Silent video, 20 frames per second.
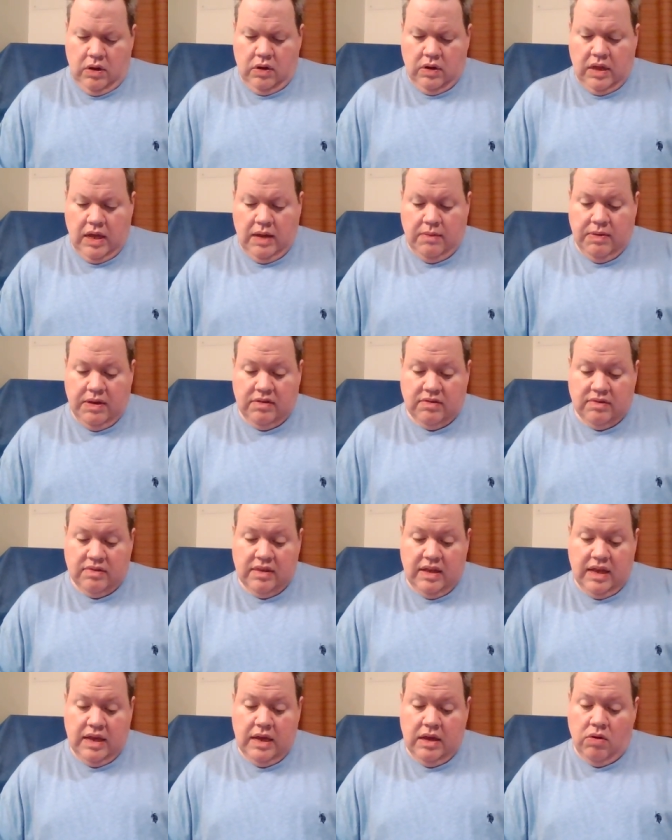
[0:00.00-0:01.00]
on
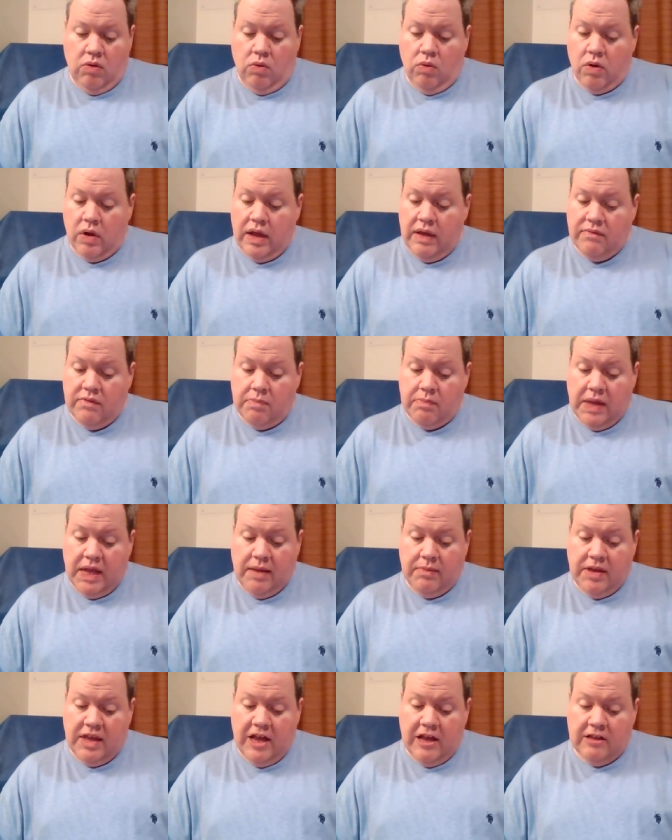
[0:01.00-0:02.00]
ABC or even
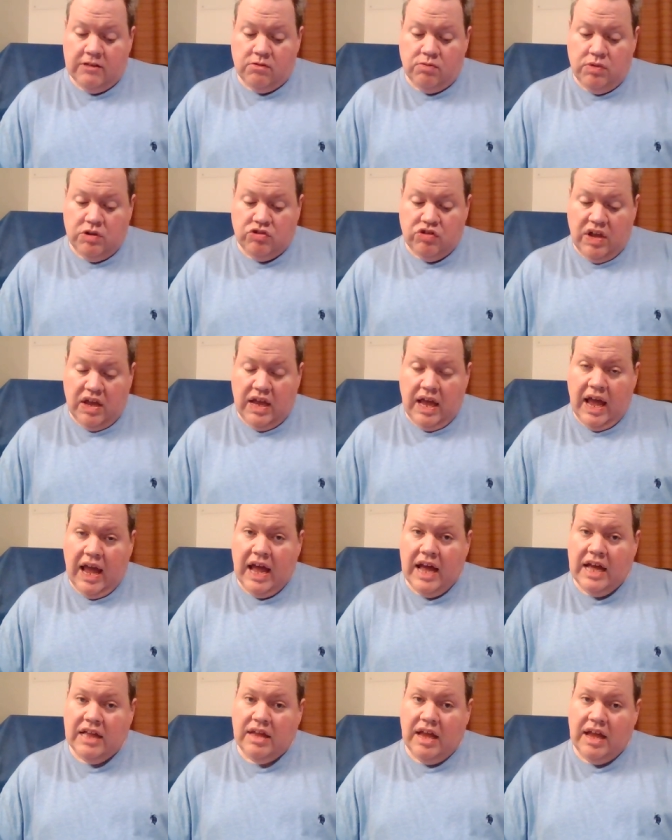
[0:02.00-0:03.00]
PBS, which they
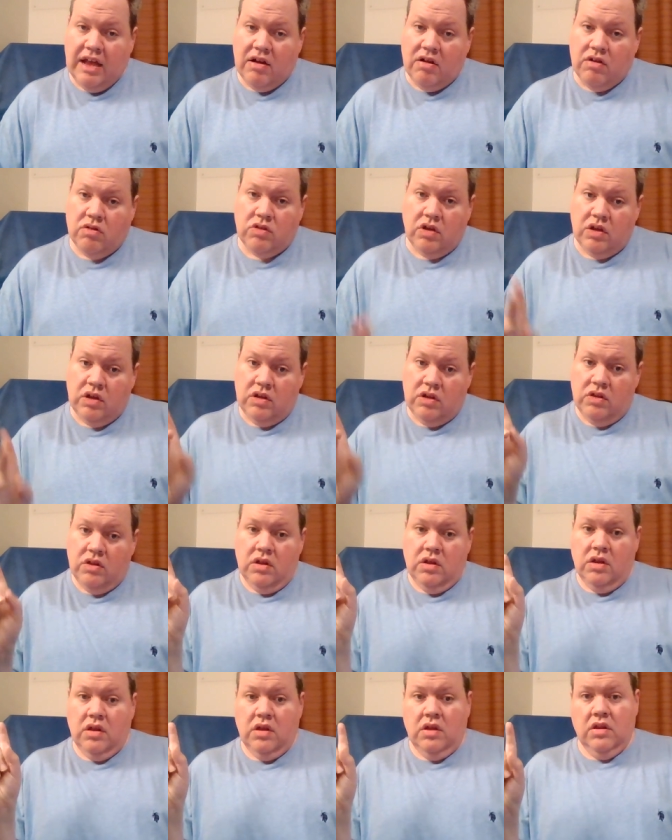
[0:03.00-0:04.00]
had aired
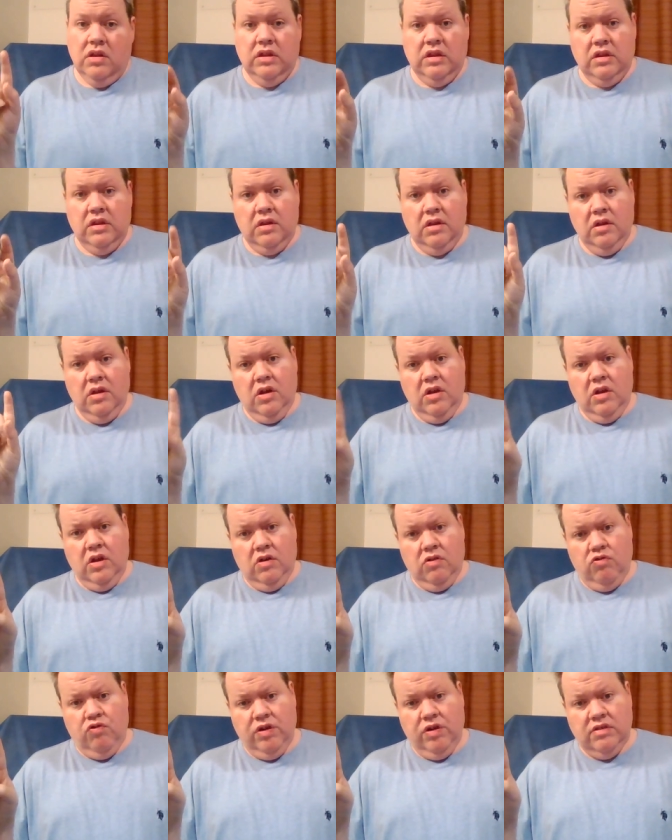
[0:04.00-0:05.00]

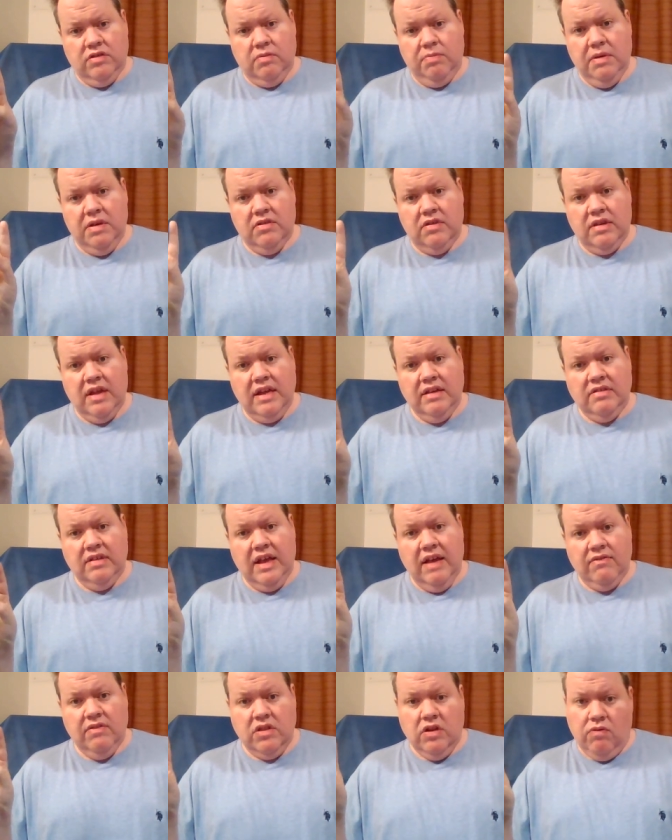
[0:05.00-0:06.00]
Christmas,
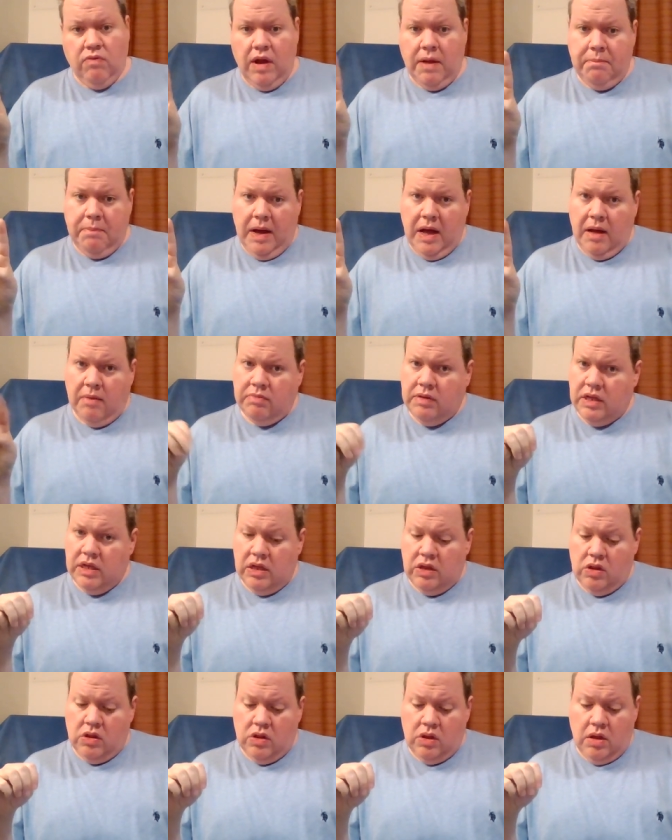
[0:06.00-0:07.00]
Thanksgiving, The Great
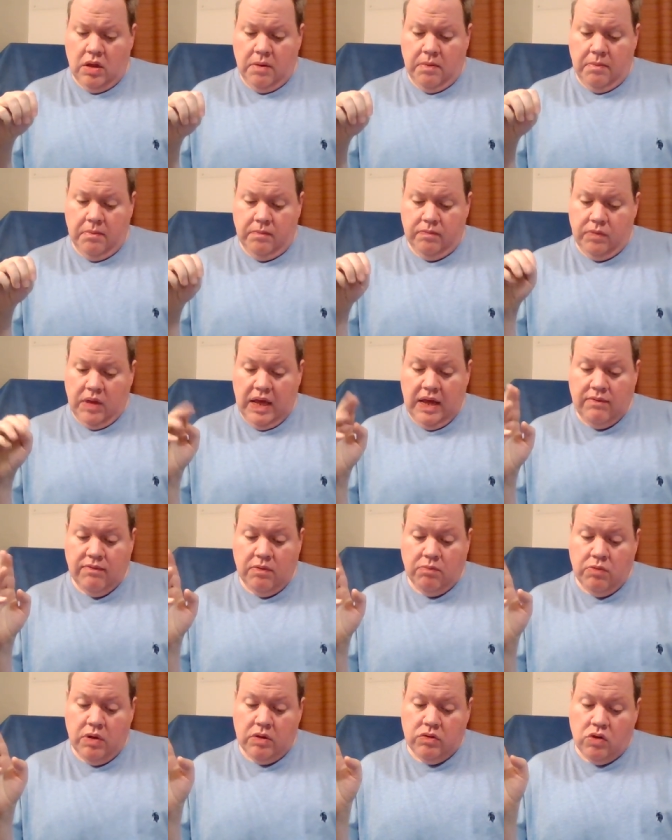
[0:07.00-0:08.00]
Pumpkin,
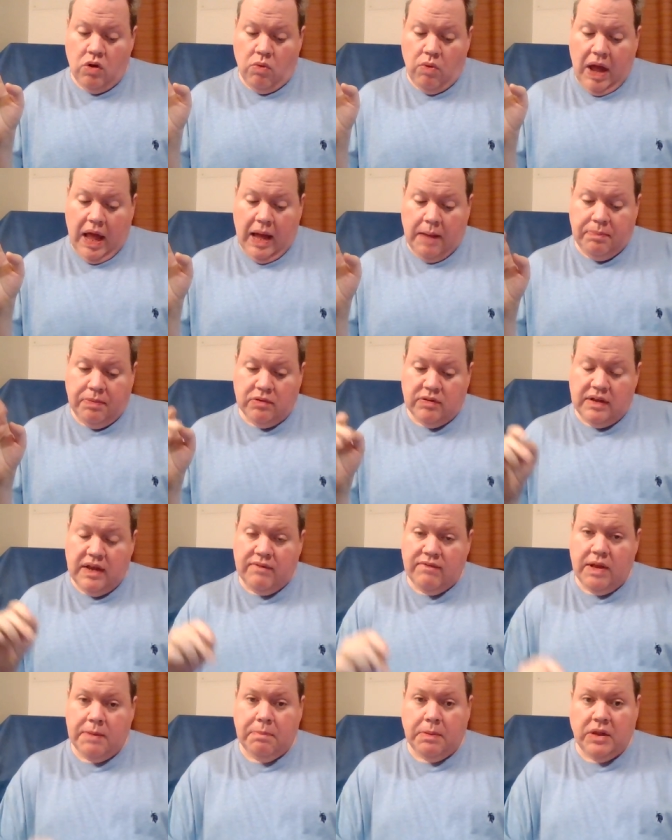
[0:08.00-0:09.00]
even though Apple
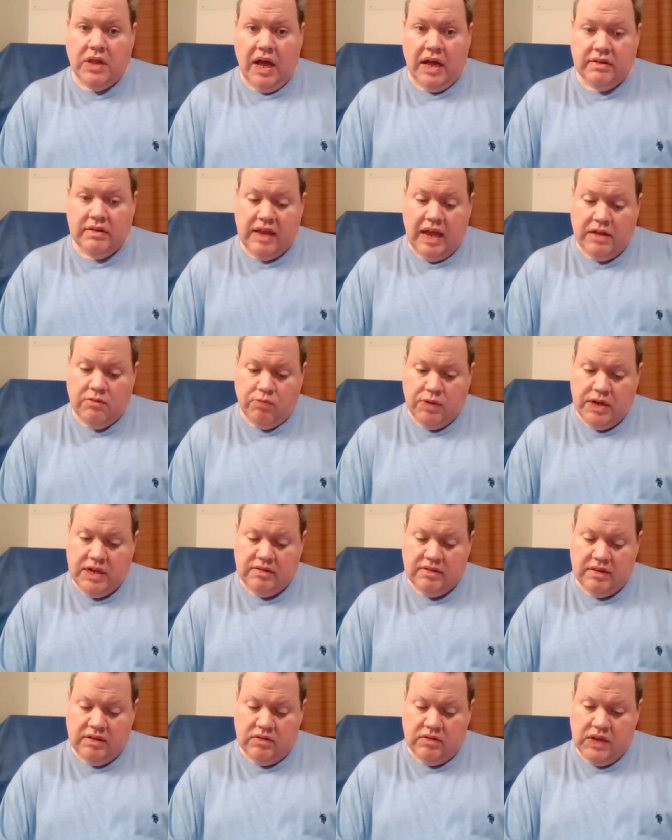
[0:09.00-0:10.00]
TV Plus had
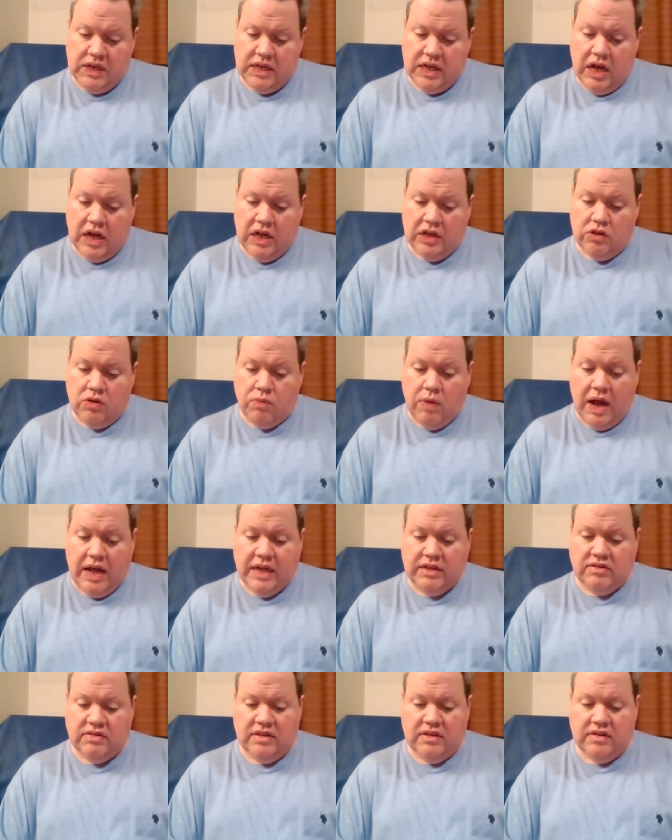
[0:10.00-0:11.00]
recently gotten the
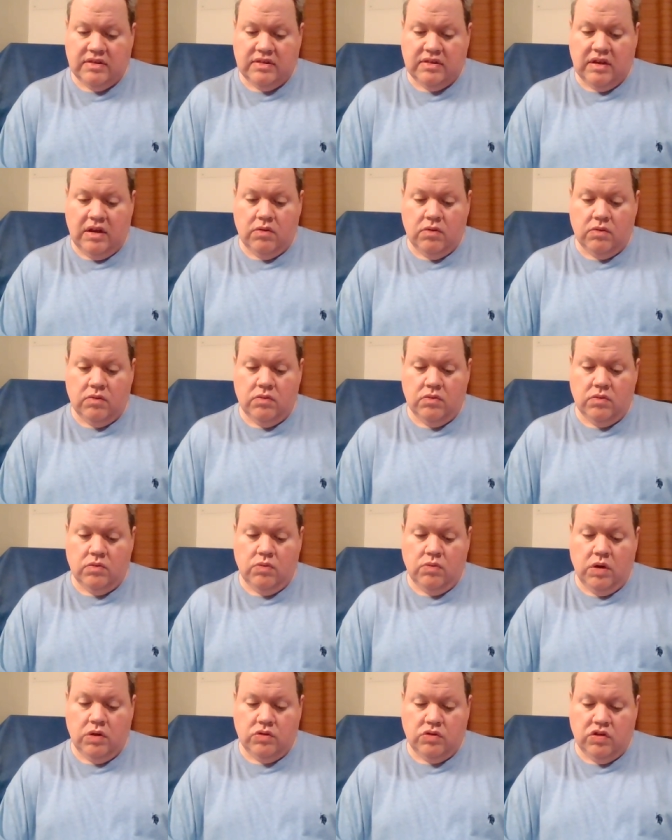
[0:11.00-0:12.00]
rights to the series,
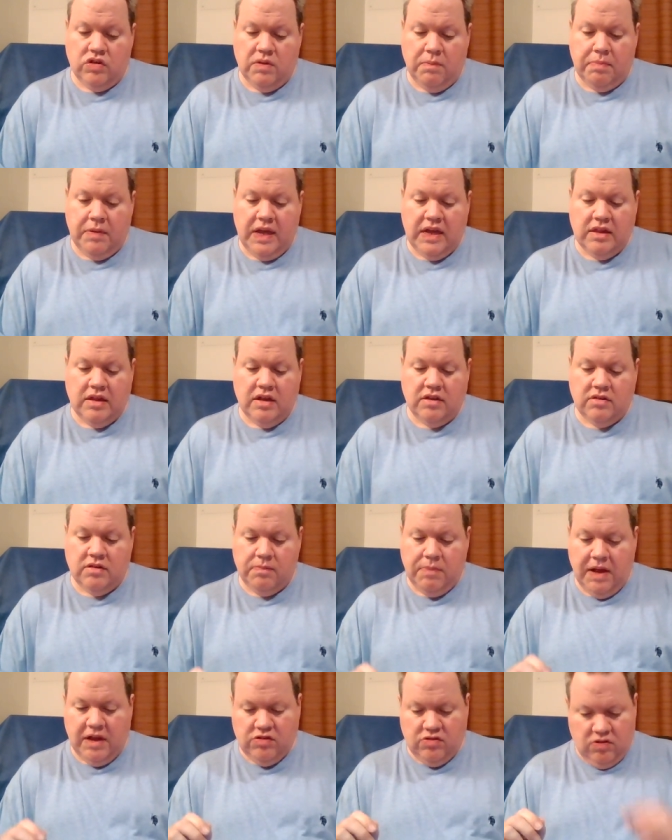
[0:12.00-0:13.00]
well, to the Peanut
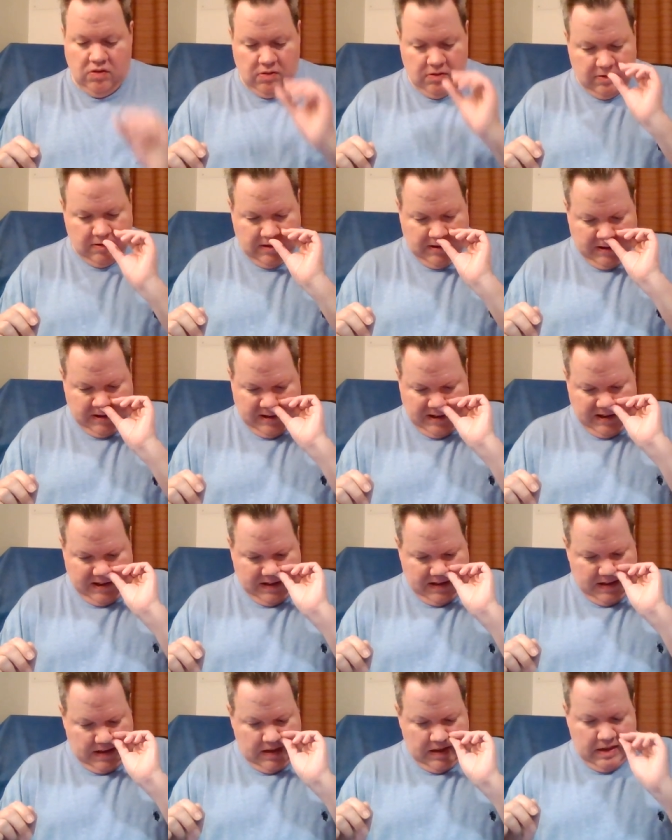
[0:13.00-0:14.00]
specials.
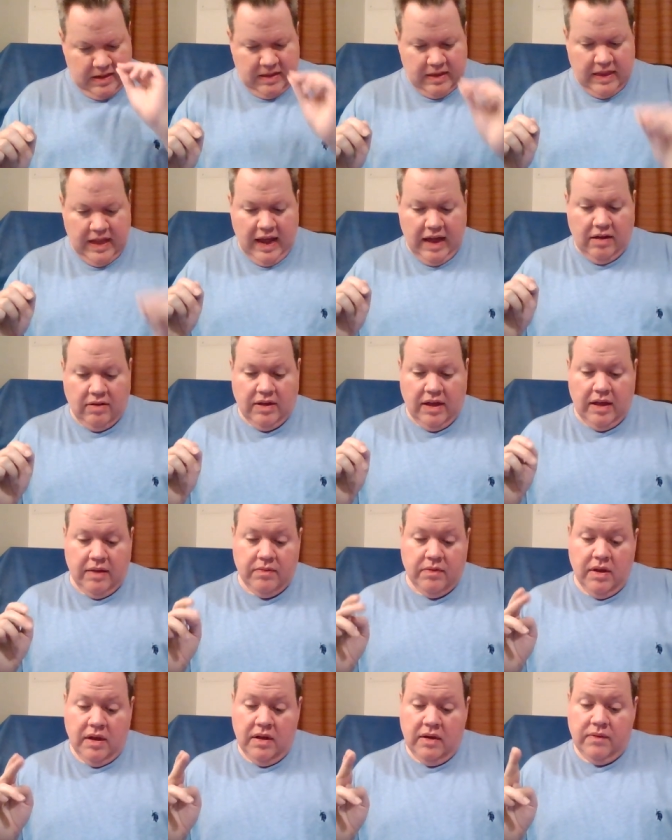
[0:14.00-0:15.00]
Now then,